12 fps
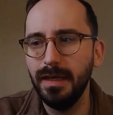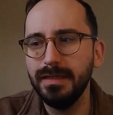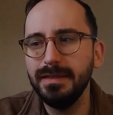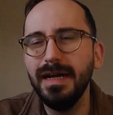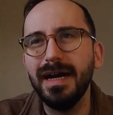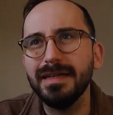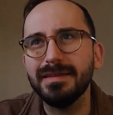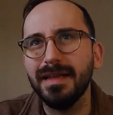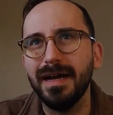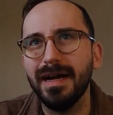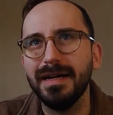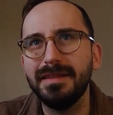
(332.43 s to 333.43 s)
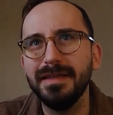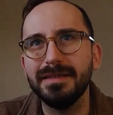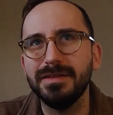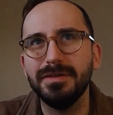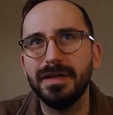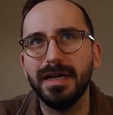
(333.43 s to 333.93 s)
Yeah, I think
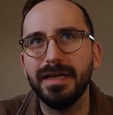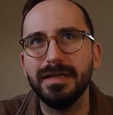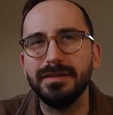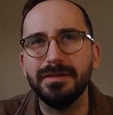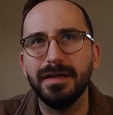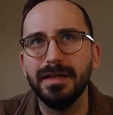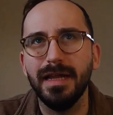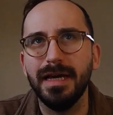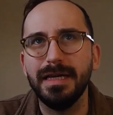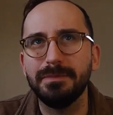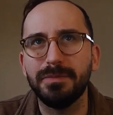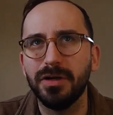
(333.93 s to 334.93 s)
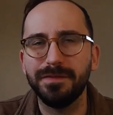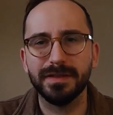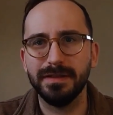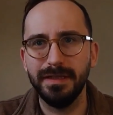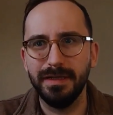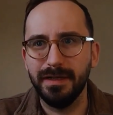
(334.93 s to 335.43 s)
you and I align
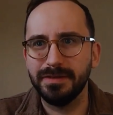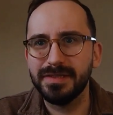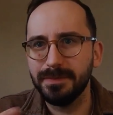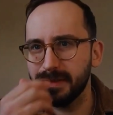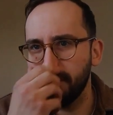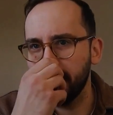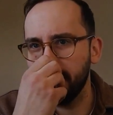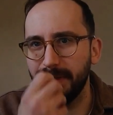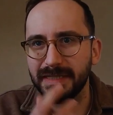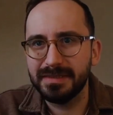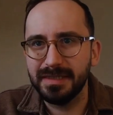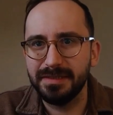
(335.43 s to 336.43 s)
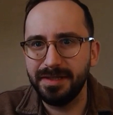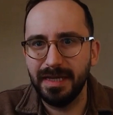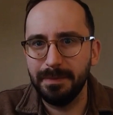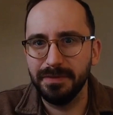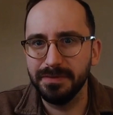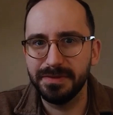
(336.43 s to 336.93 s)
perfectly there. Some of the best
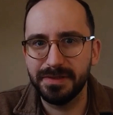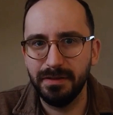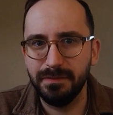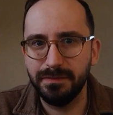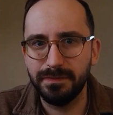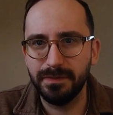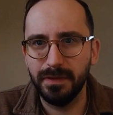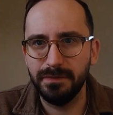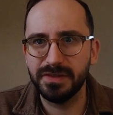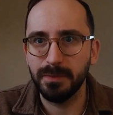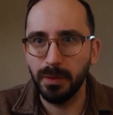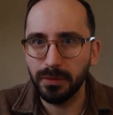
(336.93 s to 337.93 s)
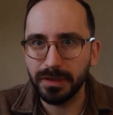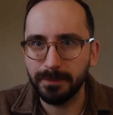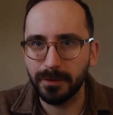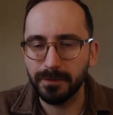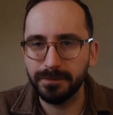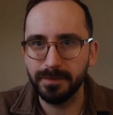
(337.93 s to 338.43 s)
examples of smoky
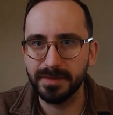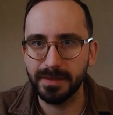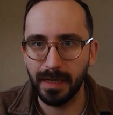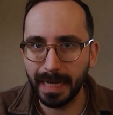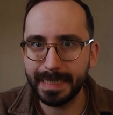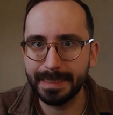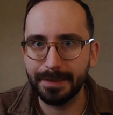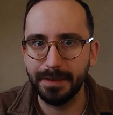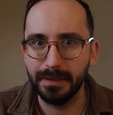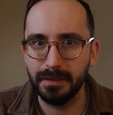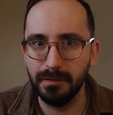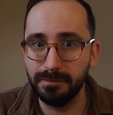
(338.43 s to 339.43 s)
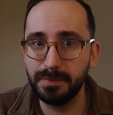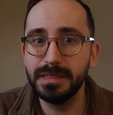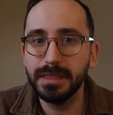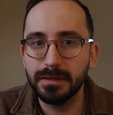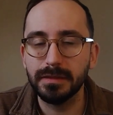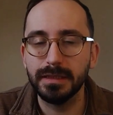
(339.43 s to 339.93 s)
perfumes that I can think of,
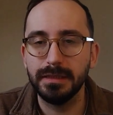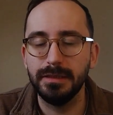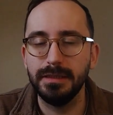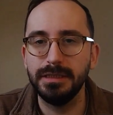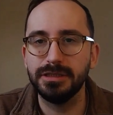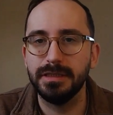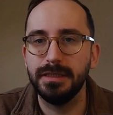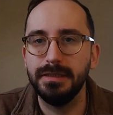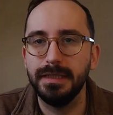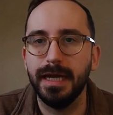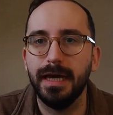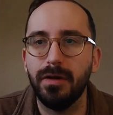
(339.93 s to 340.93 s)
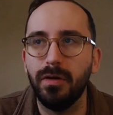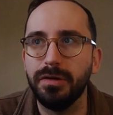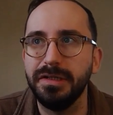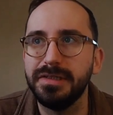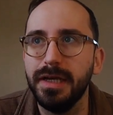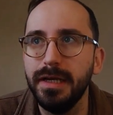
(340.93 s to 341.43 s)
particularly in the niche and indie
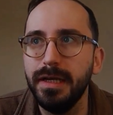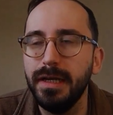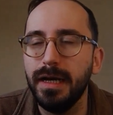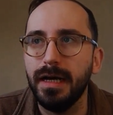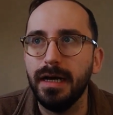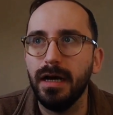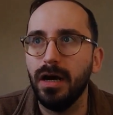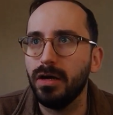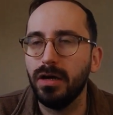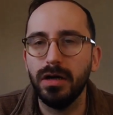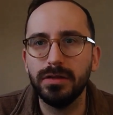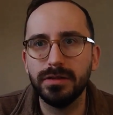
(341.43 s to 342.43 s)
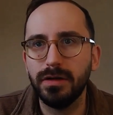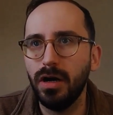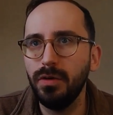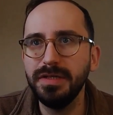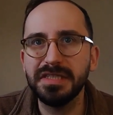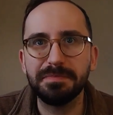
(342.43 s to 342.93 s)
categories, are they're
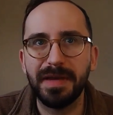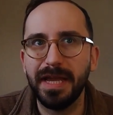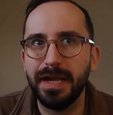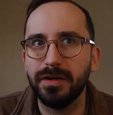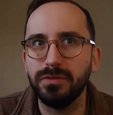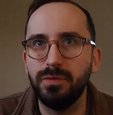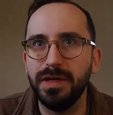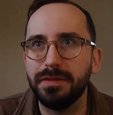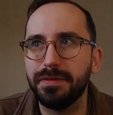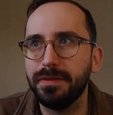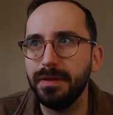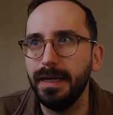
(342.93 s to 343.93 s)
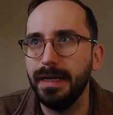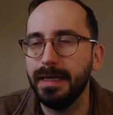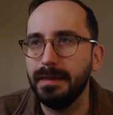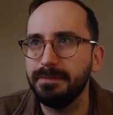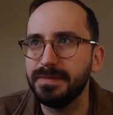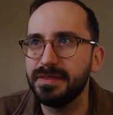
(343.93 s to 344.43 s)
always paired with
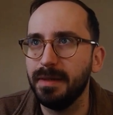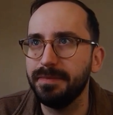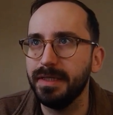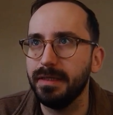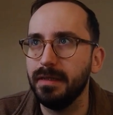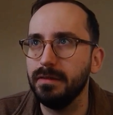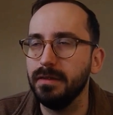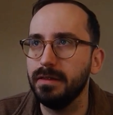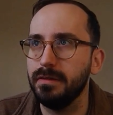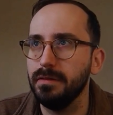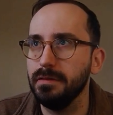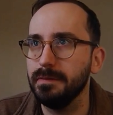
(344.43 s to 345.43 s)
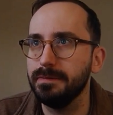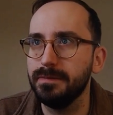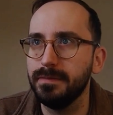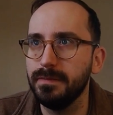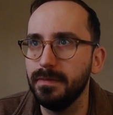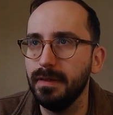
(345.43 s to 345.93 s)
something a little,
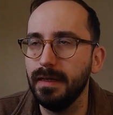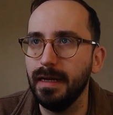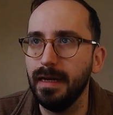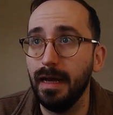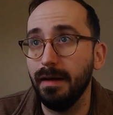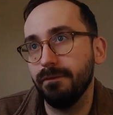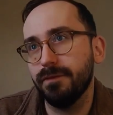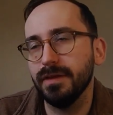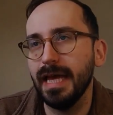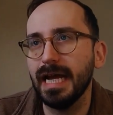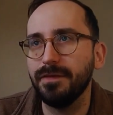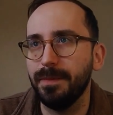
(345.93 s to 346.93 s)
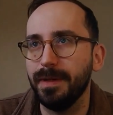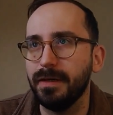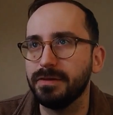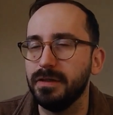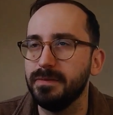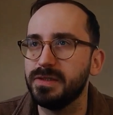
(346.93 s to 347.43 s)
for lack of a better
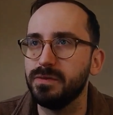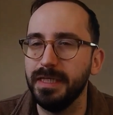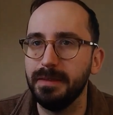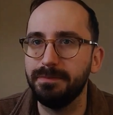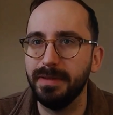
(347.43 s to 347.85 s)
term, sweet.